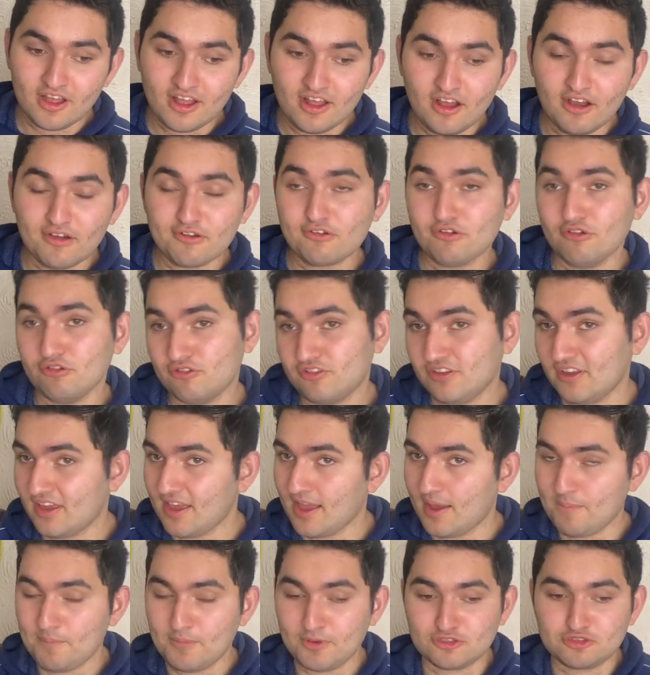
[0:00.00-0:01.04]
Of course, City are
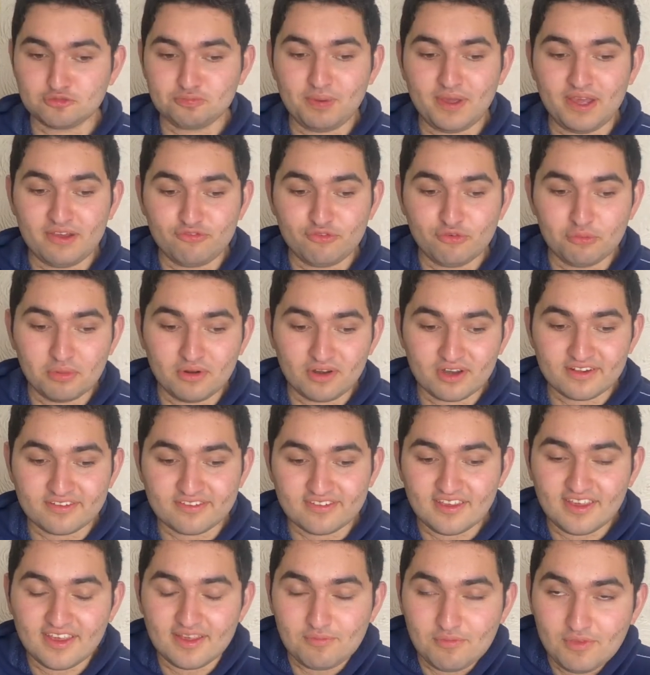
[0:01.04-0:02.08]
a much better footballing
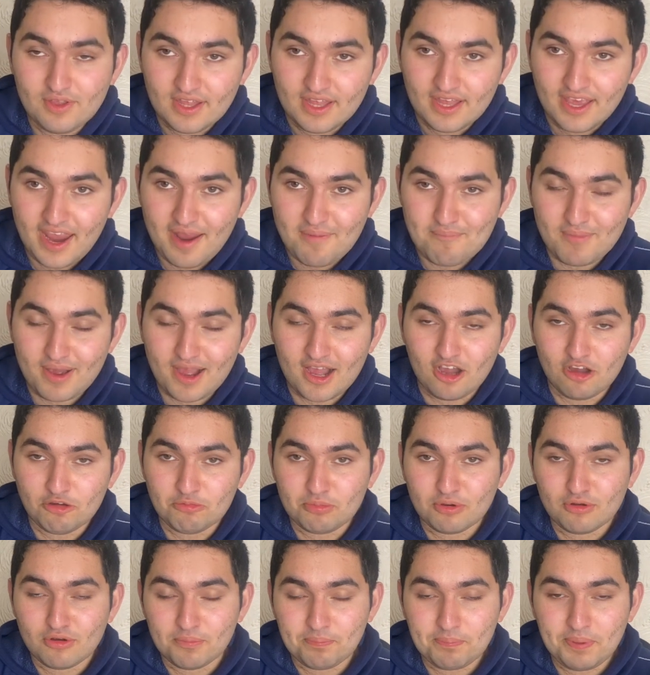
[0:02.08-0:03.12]
team, in my
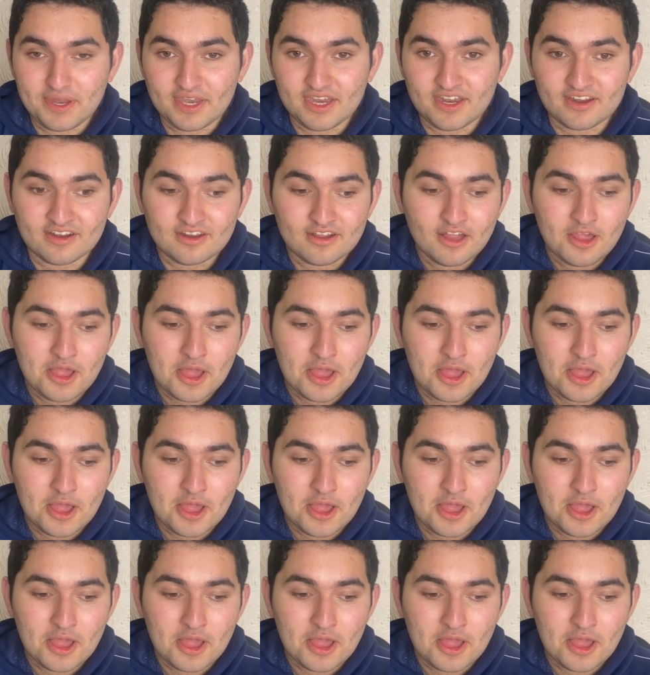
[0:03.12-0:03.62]
humble opinion.